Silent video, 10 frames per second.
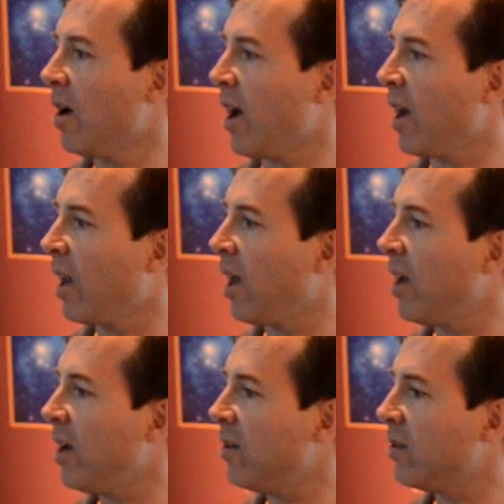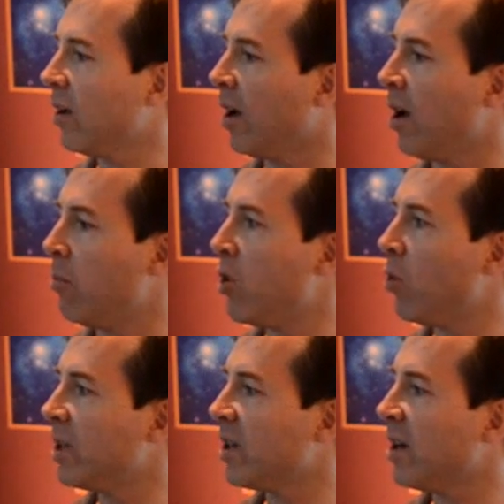Adelaide,
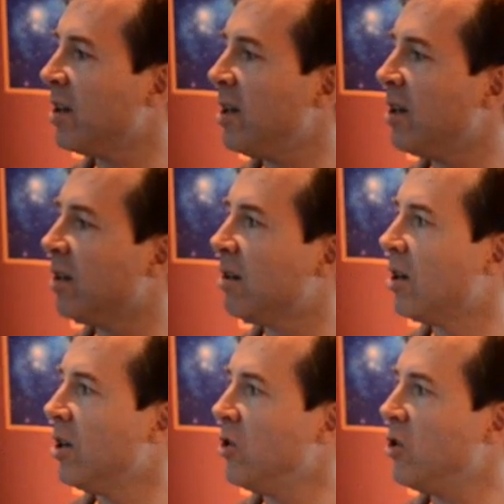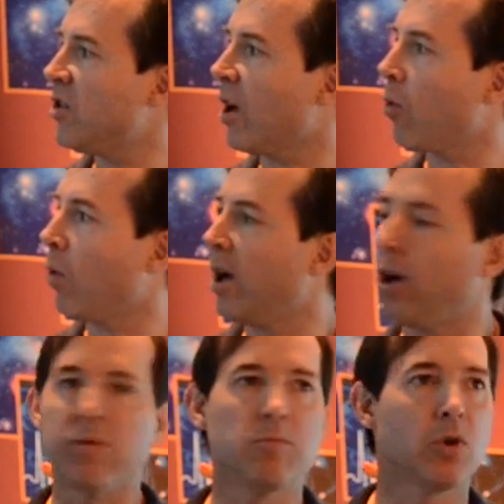Melbourne down here, New South
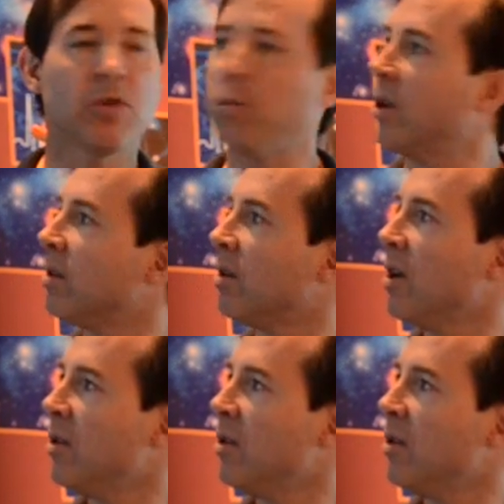Wales and Brisbane.